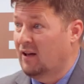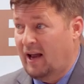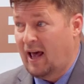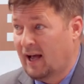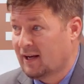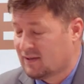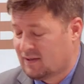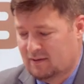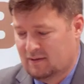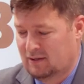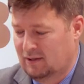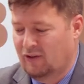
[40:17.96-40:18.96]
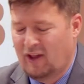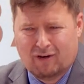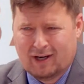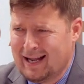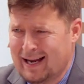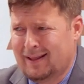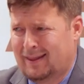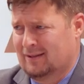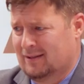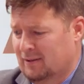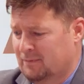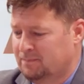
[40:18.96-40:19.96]
the next, you'll never get anything
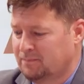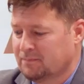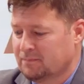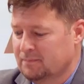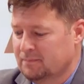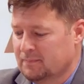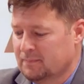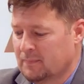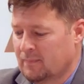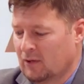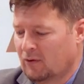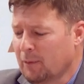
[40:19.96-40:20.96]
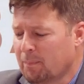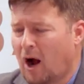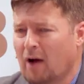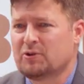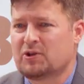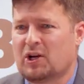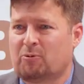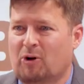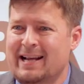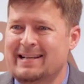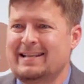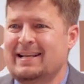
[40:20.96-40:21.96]
done. Look at Proverbs chapter
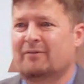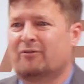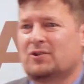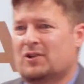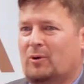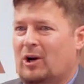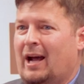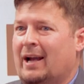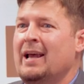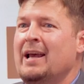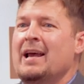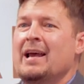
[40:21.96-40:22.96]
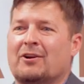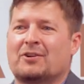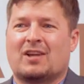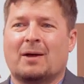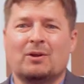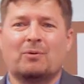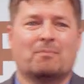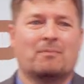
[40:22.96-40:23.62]
18 and verse number 9. There's something,